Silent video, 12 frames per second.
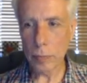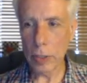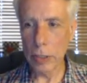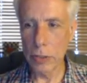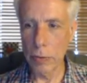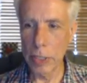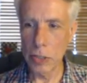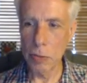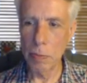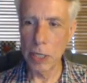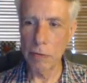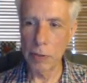So it is a
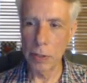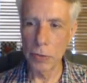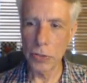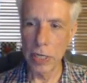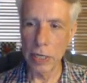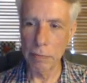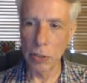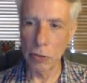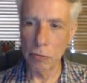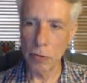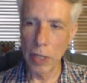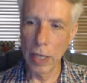bit of a loosening
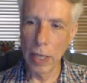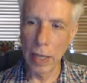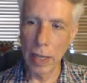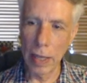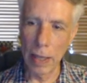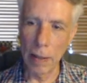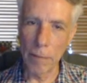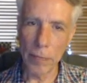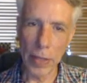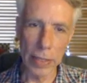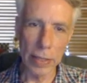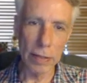move. Um,
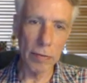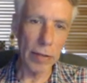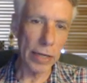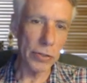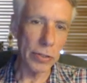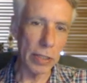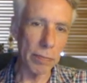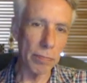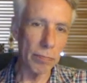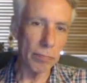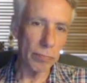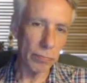and actually,
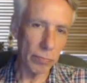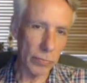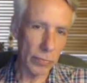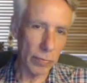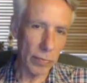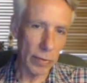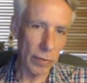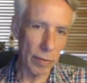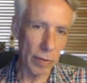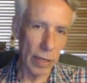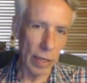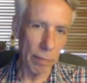
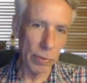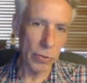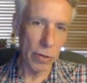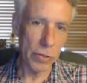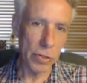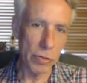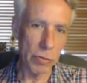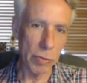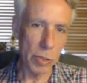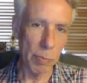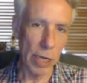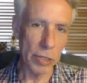uh, Petrosian's
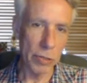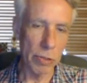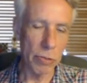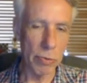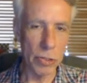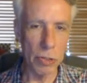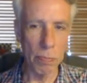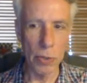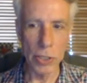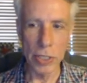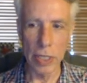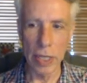response, which was to
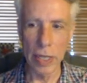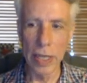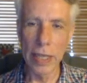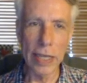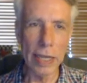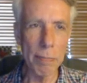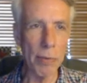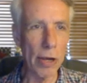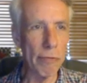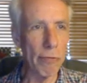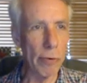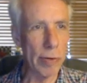push the e
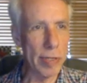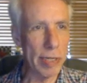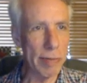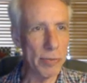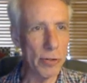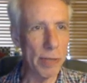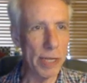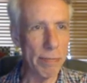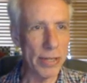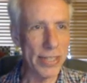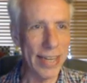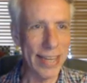pawn forward, seems to have been a
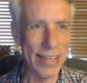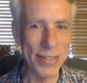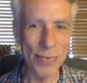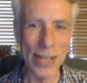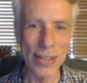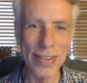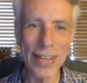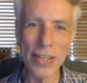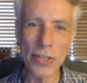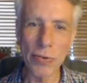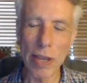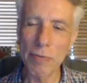mistake as well.
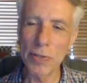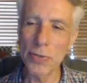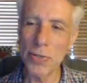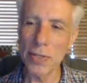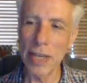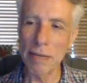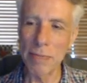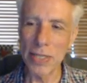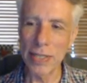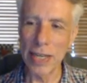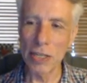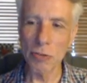So we have two slight
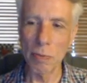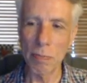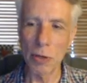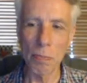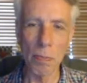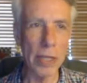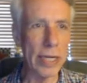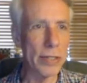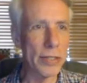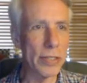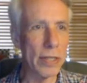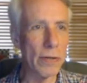mistakes from both
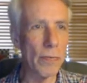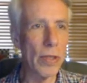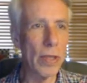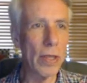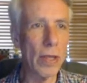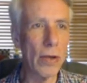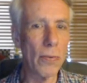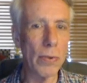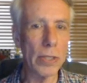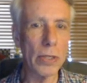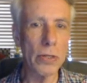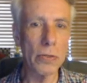players. So
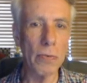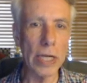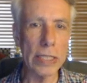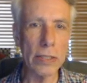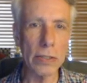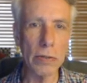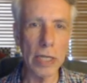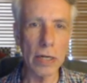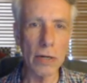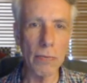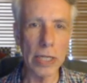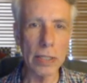what could white do
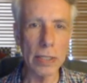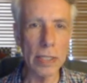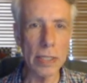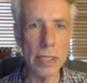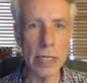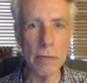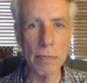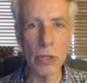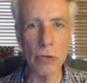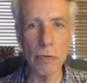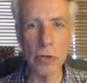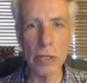here? White could continue
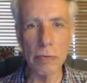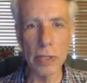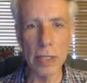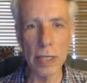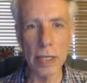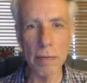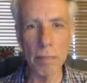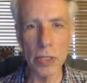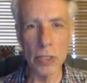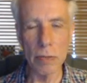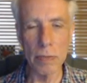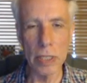maneuvering with uh,
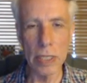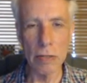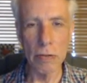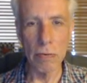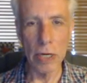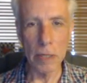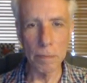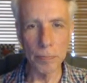bishop to d3.